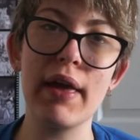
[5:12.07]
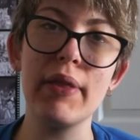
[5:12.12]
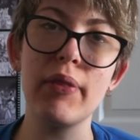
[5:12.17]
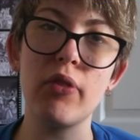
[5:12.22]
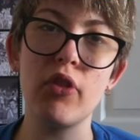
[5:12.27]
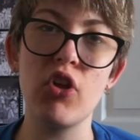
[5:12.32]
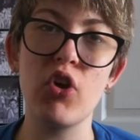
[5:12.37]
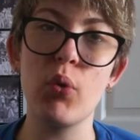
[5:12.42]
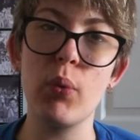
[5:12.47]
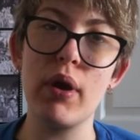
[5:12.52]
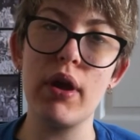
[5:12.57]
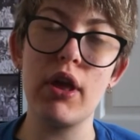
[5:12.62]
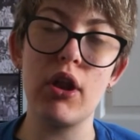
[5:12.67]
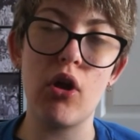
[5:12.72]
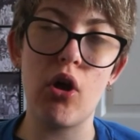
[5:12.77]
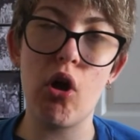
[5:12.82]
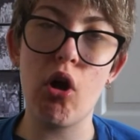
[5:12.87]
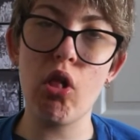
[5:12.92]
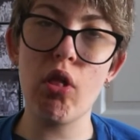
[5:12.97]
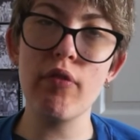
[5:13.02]
and Lou
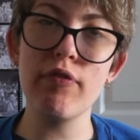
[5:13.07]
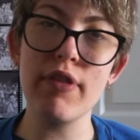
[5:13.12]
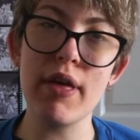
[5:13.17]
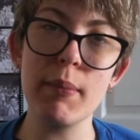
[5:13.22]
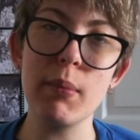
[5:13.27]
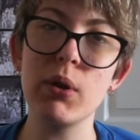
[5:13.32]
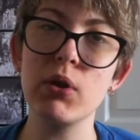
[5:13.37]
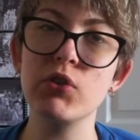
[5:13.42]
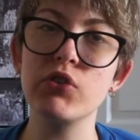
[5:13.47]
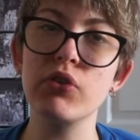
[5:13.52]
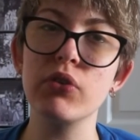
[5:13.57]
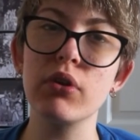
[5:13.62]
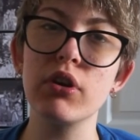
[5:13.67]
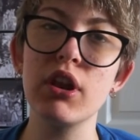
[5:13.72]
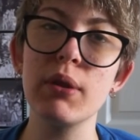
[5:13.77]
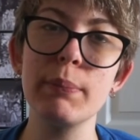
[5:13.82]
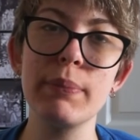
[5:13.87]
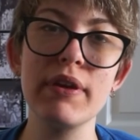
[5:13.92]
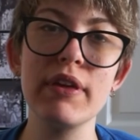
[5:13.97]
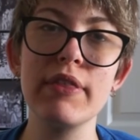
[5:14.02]
and all of them are still
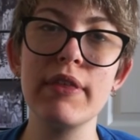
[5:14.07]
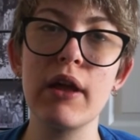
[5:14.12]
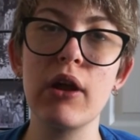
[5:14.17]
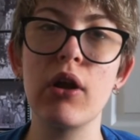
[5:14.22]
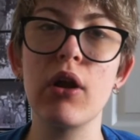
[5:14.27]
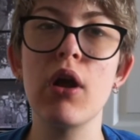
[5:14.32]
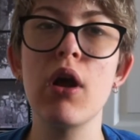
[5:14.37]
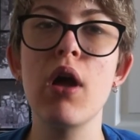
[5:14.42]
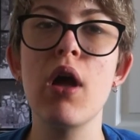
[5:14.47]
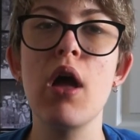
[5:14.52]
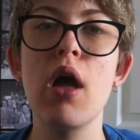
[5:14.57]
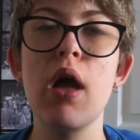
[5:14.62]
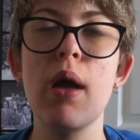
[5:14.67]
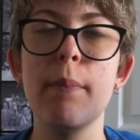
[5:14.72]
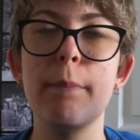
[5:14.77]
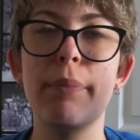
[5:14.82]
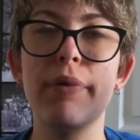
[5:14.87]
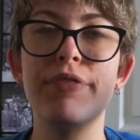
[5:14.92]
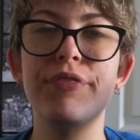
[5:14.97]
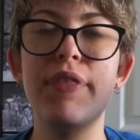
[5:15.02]
going to be there,
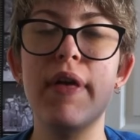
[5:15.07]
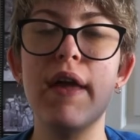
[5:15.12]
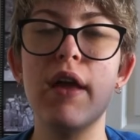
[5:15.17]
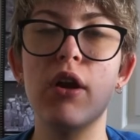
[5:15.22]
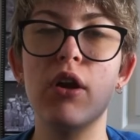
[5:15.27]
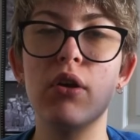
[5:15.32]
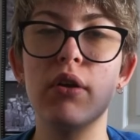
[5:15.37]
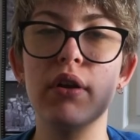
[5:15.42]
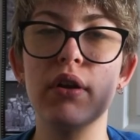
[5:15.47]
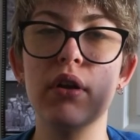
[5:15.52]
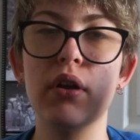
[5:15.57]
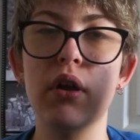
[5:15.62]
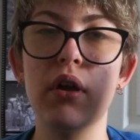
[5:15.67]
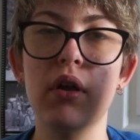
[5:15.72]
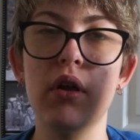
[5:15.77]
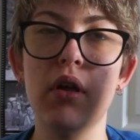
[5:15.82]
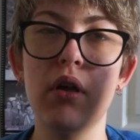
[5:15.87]
but they are